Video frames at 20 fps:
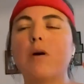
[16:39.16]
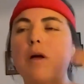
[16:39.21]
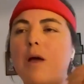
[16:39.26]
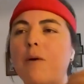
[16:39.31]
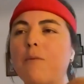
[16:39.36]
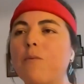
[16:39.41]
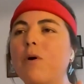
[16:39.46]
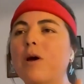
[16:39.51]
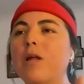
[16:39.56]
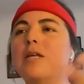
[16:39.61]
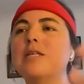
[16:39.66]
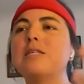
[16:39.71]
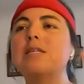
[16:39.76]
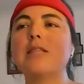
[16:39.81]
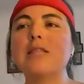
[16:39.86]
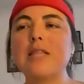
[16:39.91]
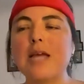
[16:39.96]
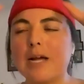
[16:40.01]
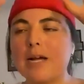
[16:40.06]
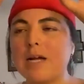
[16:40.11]
And what is
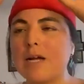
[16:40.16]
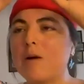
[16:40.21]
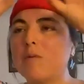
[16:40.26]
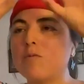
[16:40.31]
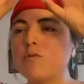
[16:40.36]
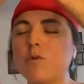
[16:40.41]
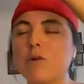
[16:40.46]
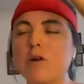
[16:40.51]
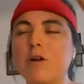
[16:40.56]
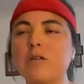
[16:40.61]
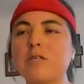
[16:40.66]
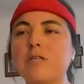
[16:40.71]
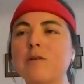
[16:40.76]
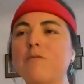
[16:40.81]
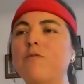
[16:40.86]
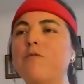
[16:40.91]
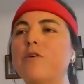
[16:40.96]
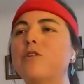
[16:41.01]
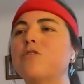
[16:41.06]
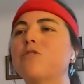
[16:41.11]
it that comes? What are
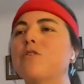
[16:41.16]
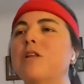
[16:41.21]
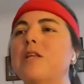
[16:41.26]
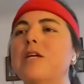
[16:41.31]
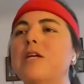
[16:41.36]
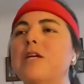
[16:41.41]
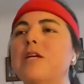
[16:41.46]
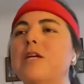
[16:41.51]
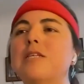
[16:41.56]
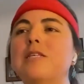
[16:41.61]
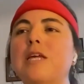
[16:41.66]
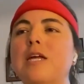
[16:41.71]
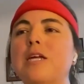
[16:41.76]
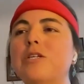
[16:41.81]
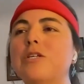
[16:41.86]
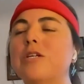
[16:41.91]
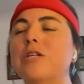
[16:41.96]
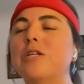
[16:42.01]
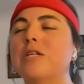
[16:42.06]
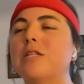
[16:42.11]
some visualizations?
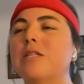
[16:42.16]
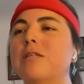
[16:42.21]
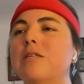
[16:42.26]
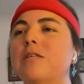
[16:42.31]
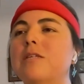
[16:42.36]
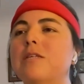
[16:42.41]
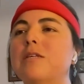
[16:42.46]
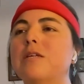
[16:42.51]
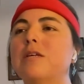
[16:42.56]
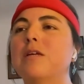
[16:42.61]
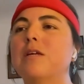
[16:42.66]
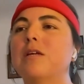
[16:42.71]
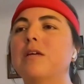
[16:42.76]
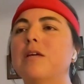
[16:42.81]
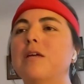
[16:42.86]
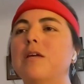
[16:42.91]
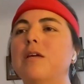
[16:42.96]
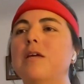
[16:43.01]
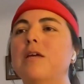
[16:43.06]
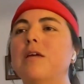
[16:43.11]
And
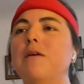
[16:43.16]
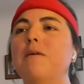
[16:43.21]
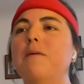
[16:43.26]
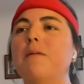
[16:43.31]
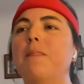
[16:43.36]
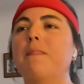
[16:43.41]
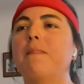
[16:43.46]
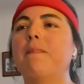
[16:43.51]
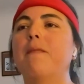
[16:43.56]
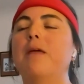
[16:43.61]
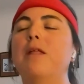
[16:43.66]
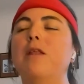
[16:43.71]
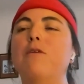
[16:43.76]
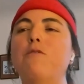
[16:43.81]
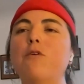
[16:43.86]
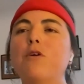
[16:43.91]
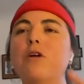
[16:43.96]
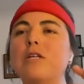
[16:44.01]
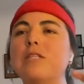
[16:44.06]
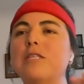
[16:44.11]
if
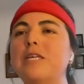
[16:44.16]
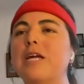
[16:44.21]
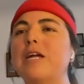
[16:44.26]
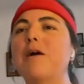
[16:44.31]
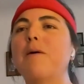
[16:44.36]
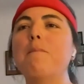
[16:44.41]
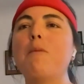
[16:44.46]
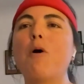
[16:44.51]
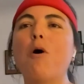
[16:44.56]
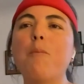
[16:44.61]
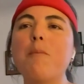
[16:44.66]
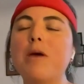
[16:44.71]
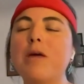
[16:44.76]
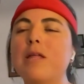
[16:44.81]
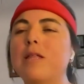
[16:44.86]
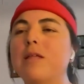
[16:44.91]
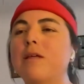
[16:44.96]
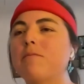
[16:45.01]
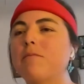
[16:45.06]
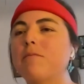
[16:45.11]
you could take a
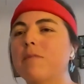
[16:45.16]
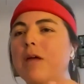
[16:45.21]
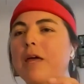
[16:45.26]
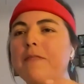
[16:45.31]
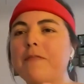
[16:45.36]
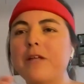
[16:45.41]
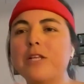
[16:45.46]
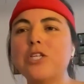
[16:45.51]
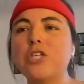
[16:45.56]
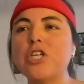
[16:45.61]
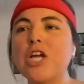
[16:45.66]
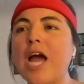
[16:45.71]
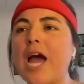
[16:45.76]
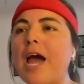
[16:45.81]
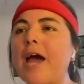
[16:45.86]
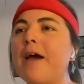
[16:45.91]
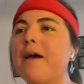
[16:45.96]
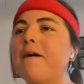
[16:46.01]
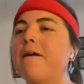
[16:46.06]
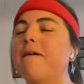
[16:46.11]
moment in the
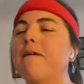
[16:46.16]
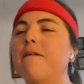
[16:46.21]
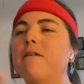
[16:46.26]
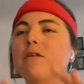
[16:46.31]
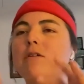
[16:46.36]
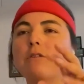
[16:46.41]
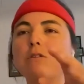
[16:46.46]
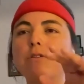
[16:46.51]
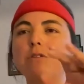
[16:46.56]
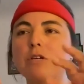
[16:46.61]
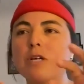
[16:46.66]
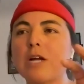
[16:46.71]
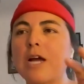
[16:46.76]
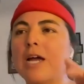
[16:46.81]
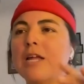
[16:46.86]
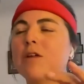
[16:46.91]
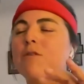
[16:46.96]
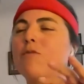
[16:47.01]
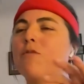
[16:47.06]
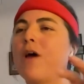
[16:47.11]
chat to
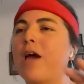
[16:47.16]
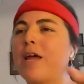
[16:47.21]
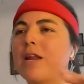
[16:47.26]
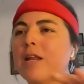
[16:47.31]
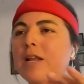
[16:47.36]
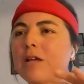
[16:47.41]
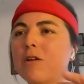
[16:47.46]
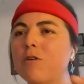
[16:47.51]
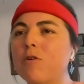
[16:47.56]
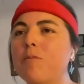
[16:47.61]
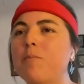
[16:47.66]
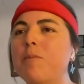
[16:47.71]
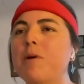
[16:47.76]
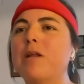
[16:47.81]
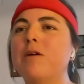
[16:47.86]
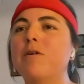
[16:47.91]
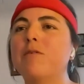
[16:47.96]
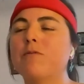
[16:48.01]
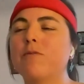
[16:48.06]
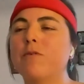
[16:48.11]
kind of write a little
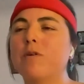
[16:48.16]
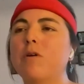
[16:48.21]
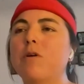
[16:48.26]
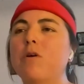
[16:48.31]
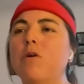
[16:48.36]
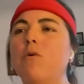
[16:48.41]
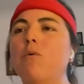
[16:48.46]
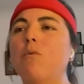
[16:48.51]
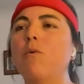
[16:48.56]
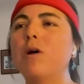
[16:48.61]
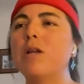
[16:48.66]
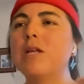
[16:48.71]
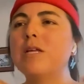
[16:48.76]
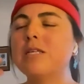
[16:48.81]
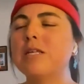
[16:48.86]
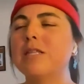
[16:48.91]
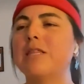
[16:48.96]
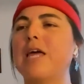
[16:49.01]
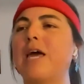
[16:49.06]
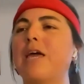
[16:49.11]
bit of what
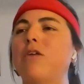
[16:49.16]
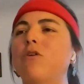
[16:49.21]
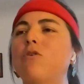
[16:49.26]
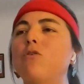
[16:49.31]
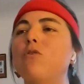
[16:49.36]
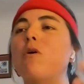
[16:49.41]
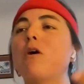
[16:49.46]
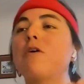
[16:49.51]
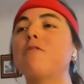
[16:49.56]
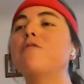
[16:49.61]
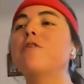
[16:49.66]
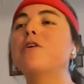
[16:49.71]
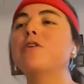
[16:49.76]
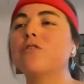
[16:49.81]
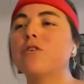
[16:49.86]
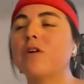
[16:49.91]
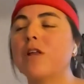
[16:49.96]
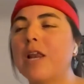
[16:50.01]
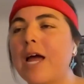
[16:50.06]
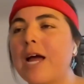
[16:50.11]
is it that you are
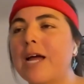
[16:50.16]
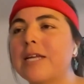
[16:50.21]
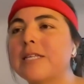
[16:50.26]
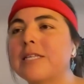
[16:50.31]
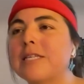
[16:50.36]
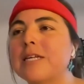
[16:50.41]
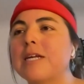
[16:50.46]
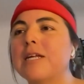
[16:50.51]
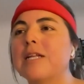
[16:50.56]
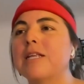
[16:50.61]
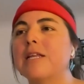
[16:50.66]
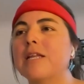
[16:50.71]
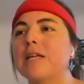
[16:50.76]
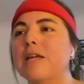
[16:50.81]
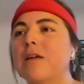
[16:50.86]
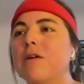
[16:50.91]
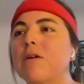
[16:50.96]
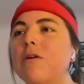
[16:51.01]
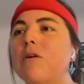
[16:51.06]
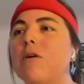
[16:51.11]
visualizing
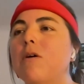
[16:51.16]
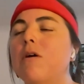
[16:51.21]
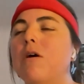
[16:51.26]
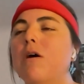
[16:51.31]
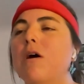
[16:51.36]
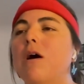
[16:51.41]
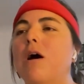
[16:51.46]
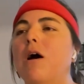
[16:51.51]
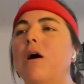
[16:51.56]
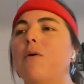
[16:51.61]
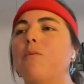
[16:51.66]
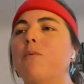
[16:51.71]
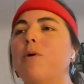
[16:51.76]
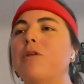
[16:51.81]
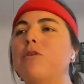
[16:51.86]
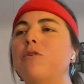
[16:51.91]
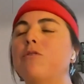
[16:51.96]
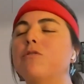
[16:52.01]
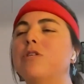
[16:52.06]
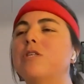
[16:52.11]

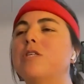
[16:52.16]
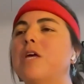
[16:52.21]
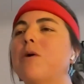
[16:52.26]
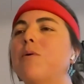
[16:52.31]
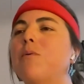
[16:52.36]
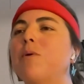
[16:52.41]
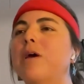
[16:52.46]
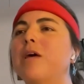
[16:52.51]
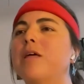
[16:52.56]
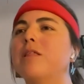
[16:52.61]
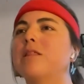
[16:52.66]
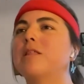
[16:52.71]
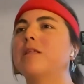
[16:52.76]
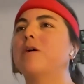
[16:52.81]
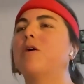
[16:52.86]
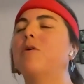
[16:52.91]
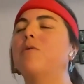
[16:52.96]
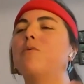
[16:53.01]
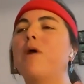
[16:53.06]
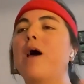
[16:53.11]
when you sit with
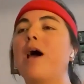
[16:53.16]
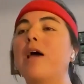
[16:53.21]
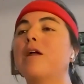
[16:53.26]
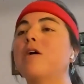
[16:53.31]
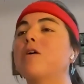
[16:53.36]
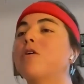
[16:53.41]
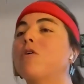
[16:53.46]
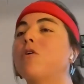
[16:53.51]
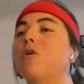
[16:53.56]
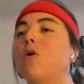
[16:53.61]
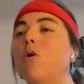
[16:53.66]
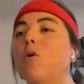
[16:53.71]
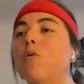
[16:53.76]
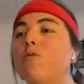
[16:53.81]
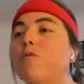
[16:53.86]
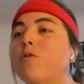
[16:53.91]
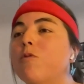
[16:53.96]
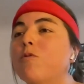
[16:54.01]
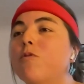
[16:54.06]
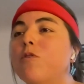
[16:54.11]
a radical,
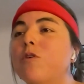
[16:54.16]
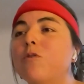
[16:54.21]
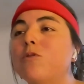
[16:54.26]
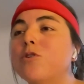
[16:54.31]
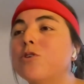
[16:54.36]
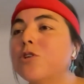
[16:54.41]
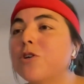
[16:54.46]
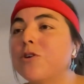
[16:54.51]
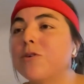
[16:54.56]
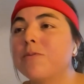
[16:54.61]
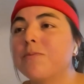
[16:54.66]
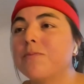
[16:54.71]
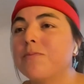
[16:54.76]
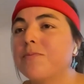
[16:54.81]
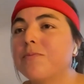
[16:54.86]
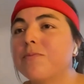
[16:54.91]
hopeful future,